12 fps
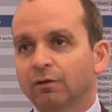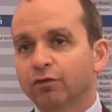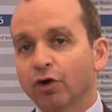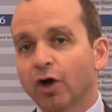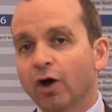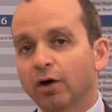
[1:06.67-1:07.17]

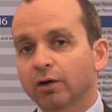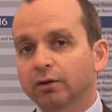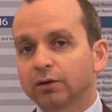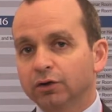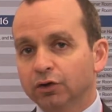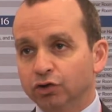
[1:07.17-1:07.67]
For our
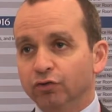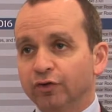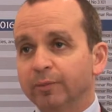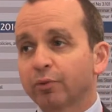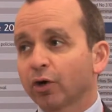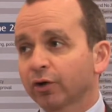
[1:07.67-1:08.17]

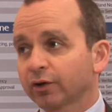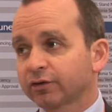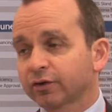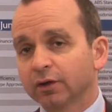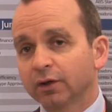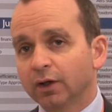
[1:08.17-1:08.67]
UV
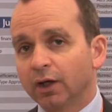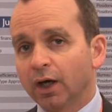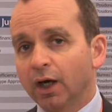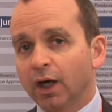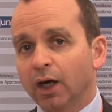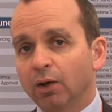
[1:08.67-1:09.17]
product,
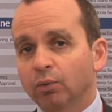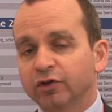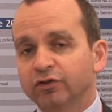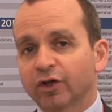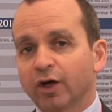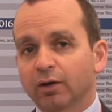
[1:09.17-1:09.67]
we
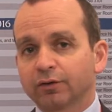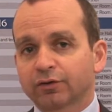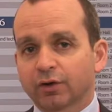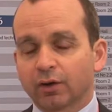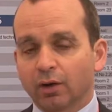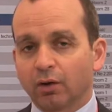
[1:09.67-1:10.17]

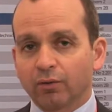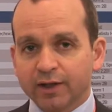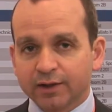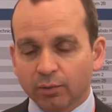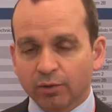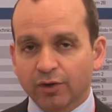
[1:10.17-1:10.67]
start
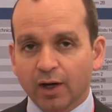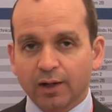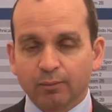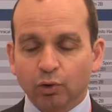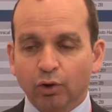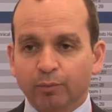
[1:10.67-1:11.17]
already with
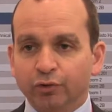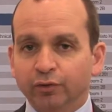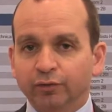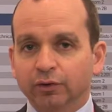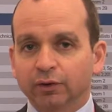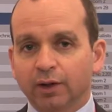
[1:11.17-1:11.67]
IMO
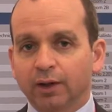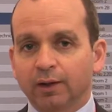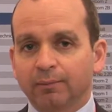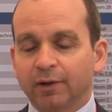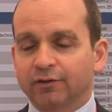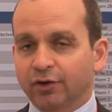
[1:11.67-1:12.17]
approval
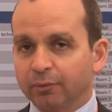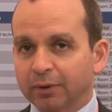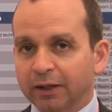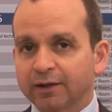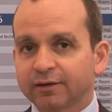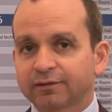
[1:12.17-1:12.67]
is in
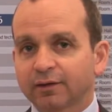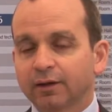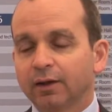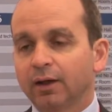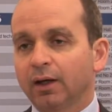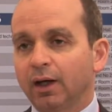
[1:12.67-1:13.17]
place,
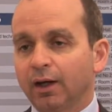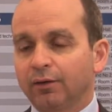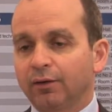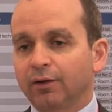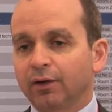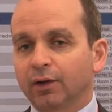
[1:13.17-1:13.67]

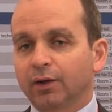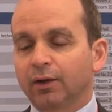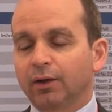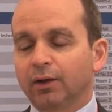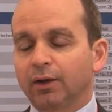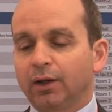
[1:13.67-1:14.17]
and
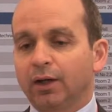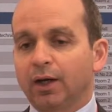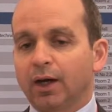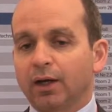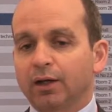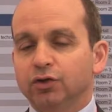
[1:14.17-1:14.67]
the
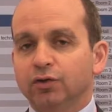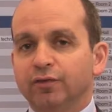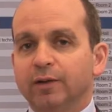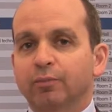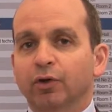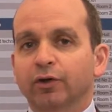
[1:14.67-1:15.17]

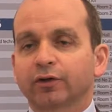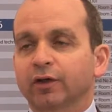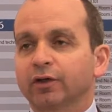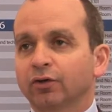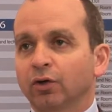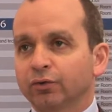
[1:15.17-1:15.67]
UV product
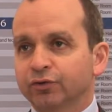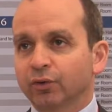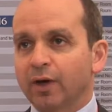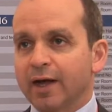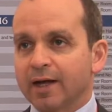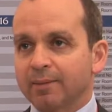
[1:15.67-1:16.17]
is
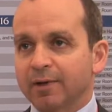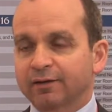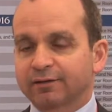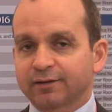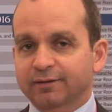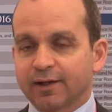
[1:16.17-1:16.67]
also
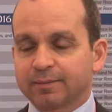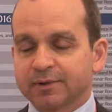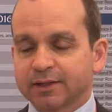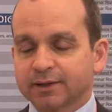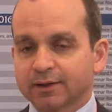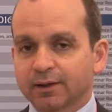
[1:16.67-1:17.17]
AMS
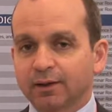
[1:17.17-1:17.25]
accepted.